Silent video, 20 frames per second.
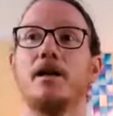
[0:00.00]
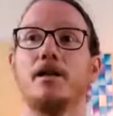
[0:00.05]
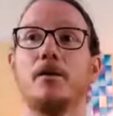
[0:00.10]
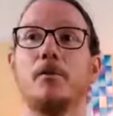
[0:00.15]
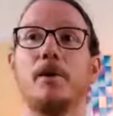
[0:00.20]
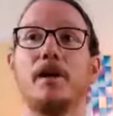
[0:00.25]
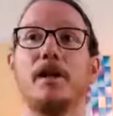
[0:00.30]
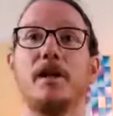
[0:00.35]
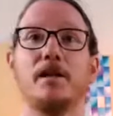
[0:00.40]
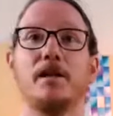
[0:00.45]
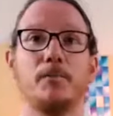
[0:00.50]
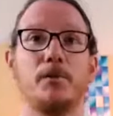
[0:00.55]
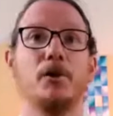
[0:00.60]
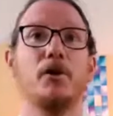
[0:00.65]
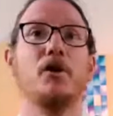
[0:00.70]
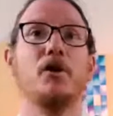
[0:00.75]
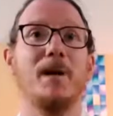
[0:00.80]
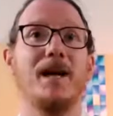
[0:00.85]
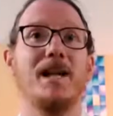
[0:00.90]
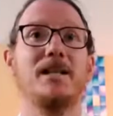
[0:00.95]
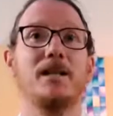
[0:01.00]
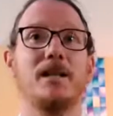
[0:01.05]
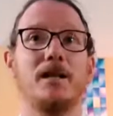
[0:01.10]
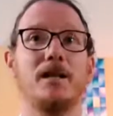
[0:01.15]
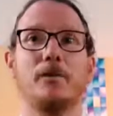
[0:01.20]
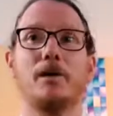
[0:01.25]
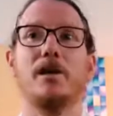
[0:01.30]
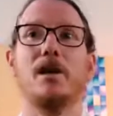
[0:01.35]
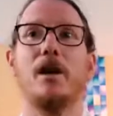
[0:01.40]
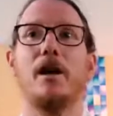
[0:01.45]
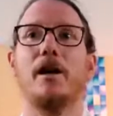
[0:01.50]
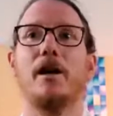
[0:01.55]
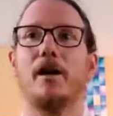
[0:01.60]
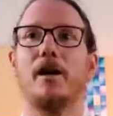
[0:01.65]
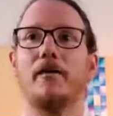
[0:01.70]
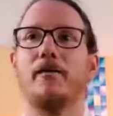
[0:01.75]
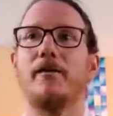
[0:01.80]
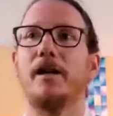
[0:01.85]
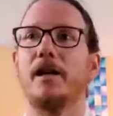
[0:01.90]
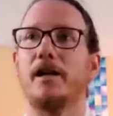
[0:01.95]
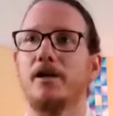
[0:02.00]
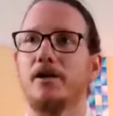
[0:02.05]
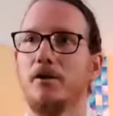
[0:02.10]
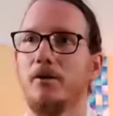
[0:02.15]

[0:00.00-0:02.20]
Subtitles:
So where there's pure metta, we can't have fear.